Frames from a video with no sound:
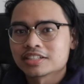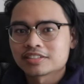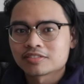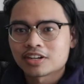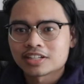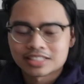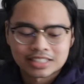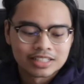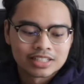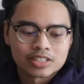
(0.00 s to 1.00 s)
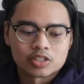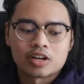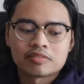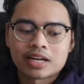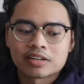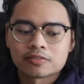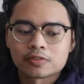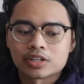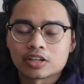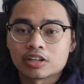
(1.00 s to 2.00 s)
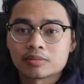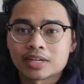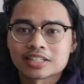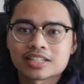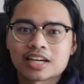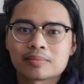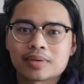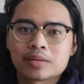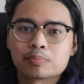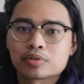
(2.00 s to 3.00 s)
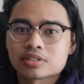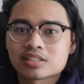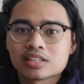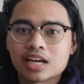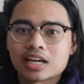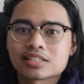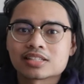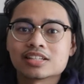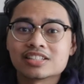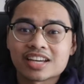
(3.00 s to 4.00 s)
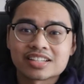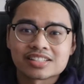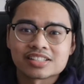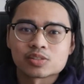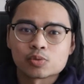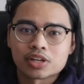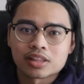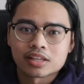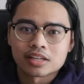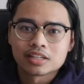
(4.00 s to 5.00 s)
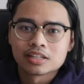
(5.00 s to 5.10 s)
year of college, so I've had it for a good amount of time, and personally I'd say yes, it's worth it,